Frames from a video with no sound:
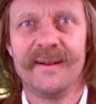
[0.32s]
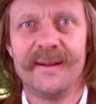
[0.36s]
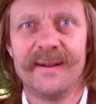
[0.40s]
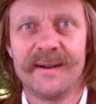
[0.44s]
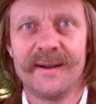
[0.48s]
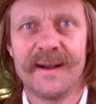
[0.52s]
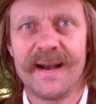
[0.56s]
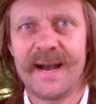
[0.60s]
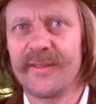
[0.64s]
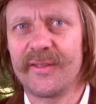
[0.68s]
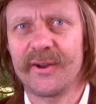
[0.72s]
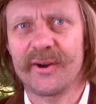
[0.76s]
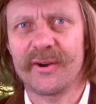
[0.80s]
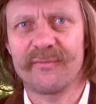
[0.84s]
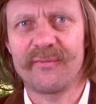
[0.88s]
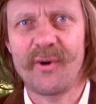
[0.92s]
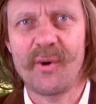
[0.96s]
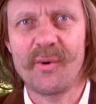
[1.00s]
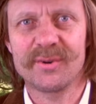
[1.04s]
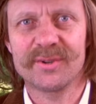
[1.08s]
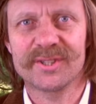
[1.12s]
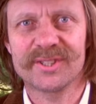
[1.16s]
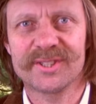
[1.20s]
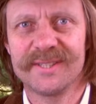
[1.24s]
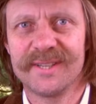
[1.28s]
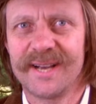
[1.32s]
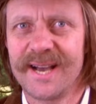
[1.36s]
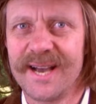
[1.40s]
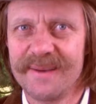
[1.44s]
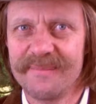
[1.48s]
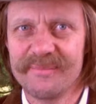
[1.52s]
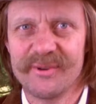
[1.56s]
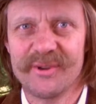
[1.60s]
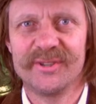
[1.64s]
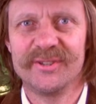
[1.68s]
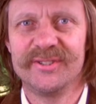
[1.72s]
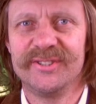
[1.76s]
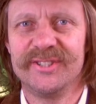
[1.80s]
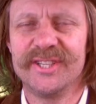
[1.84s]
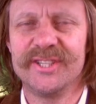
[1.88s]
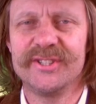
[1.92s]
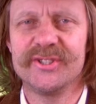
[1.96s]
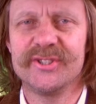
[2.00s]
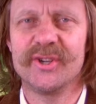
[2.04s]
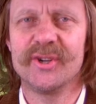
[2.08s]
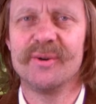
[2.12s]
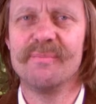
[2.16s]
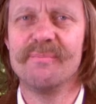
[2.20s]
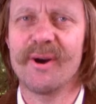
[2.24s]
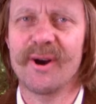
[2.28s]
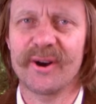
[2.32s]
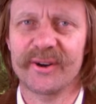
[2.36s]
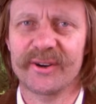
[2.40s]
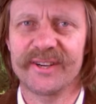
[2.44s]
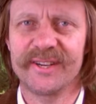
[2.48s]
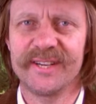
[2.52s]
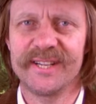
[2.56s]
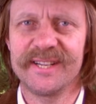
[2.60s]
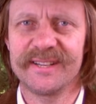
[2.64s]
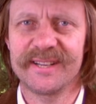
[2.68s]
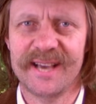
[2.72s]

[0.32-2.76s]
Hi there, folks. I'm your digital marketing